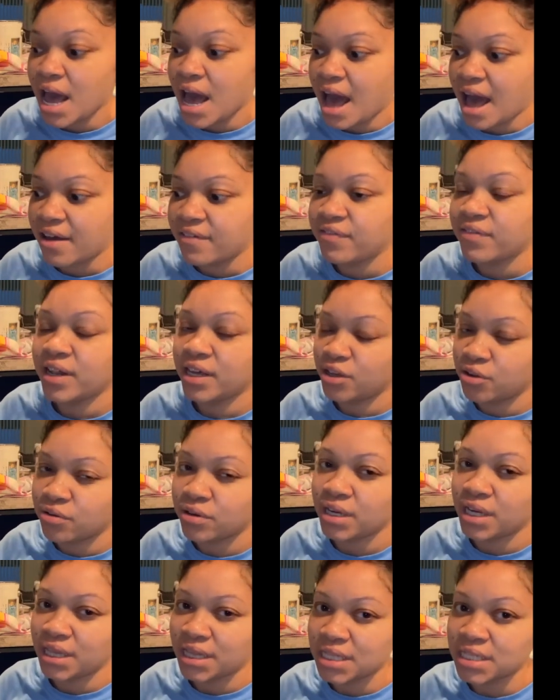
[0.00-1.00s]
I feel like you can
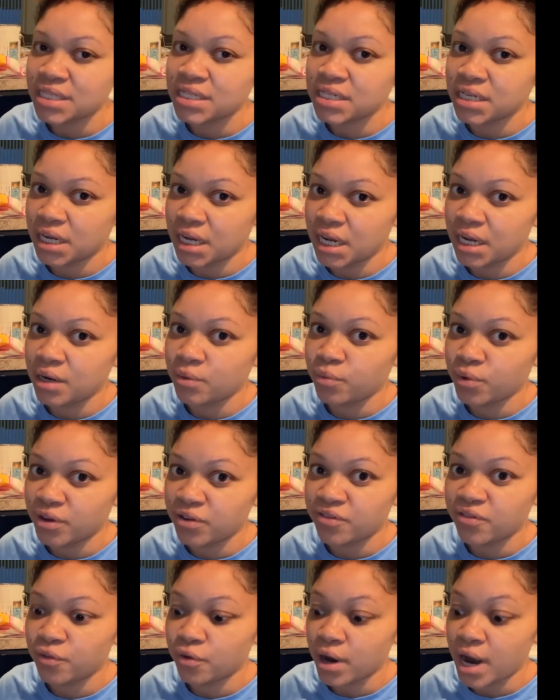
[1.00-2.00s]
get this done with
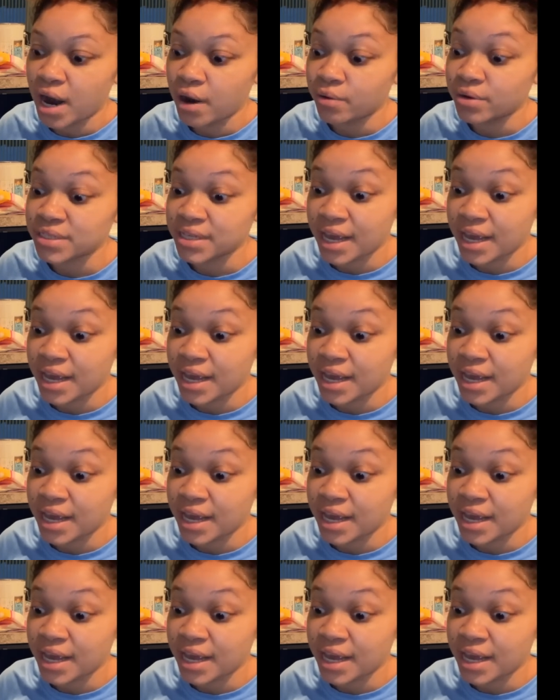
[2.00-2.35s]
4 hours.